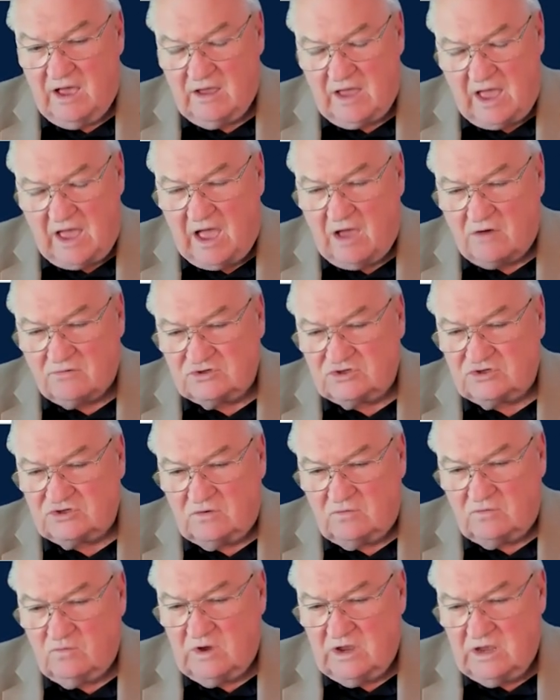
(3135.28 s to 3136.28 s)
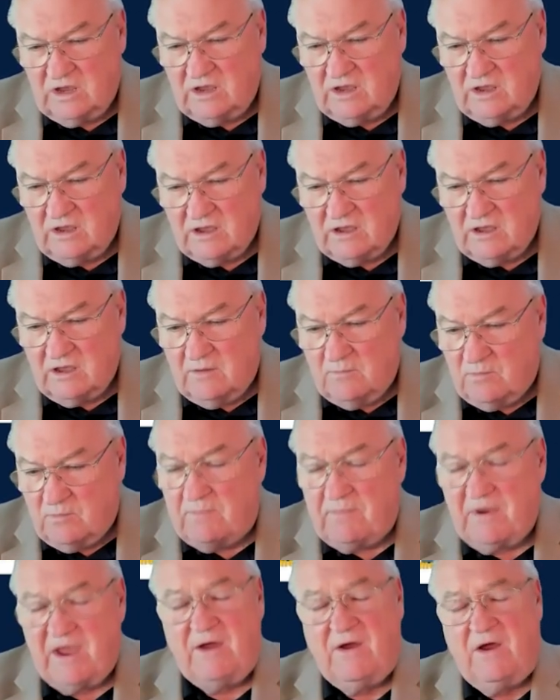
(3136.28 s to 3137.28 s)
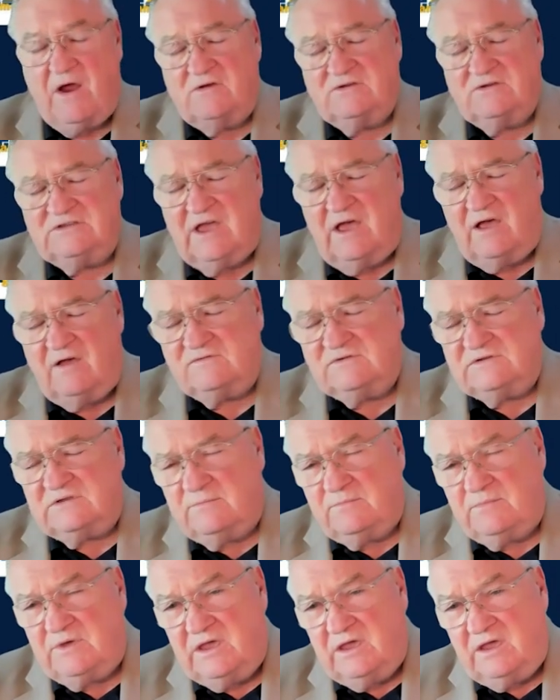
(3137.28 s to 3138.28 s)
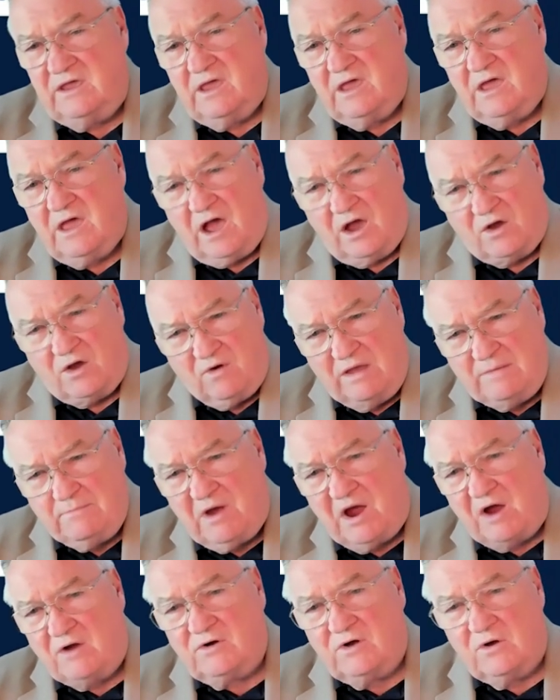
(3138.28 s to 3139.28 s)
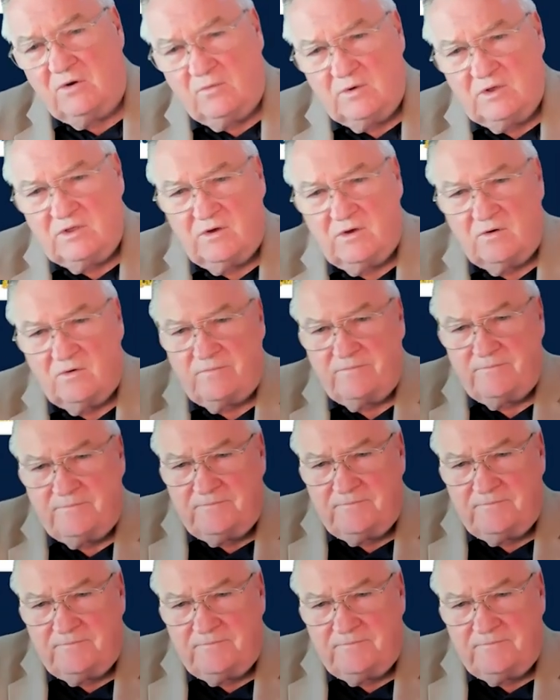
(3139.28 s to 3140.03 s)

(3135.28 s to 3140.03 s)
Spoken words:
how should we prepare ourselves to be a great partner with you?